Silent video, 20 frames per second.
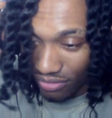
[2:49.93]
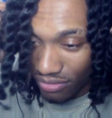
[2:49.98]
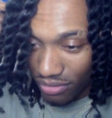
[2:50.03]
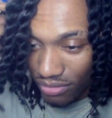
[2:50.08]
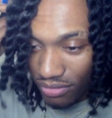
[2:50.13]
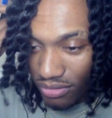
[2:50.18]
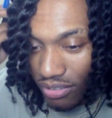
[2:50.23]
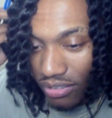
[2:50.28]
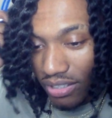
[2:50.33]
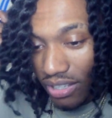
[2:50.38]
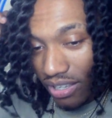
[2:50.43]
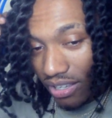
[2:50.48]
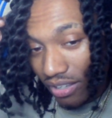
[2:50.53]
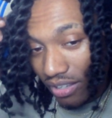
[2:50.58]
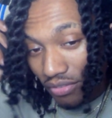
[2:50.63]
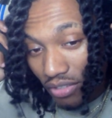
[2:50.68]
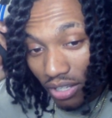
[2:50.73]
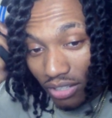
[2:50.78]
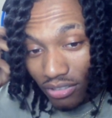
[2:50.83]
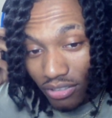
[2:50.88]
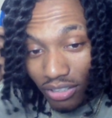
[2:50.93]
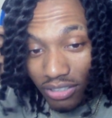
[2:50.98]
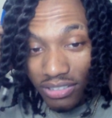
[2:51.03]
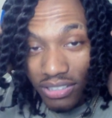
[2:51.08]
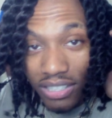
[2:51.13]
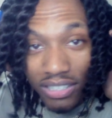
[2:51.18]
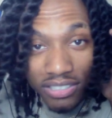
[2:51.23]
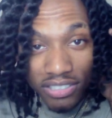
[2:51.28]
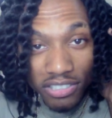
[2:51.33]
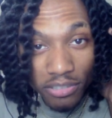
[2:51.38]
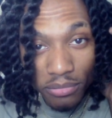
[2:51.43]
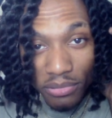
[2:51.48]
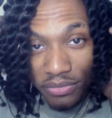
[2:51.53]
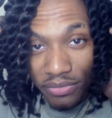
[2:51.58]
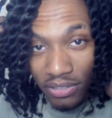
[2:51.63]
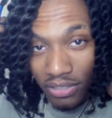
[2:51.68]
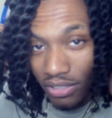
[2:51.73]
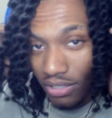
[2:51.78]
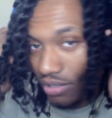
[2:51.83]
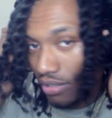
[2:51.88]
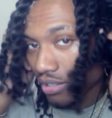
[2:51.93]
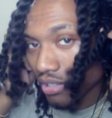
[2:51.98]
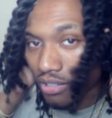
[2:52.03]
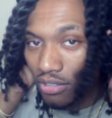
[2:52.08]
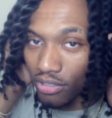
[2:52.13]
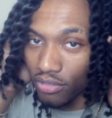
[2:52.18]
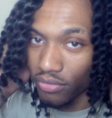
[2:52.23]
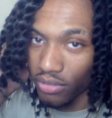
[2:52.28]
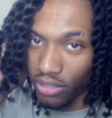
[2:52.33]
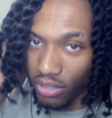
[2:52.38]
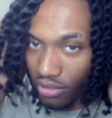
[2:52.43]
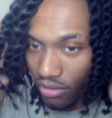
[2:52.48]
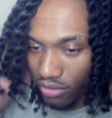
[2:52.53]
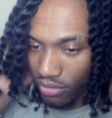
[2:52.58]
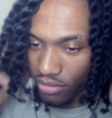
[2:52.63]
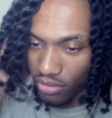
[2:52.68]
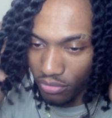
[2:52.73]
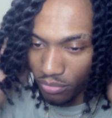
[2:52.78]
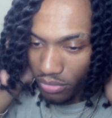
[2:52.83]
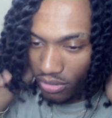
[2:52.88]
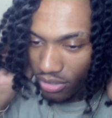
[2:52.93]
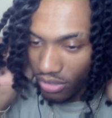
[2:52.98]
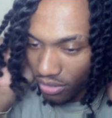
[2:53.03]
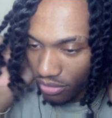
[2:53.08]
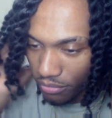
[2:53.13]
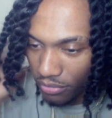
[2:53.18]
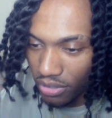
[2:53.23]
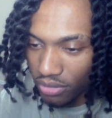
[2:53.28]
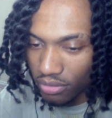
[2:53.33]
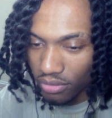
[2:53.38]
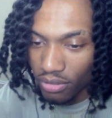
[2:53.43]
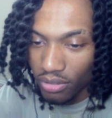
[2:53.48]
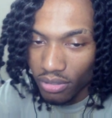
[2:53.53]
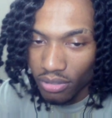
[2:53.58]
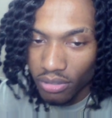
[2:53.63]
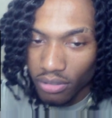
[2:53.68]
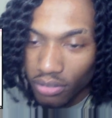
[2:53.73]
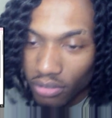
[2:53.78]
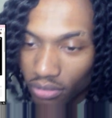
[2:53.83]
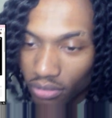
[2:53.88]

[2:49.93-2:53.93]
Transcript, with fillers: So yeah, if y'all thought that shit was funny, get over there, cause we talking about it all.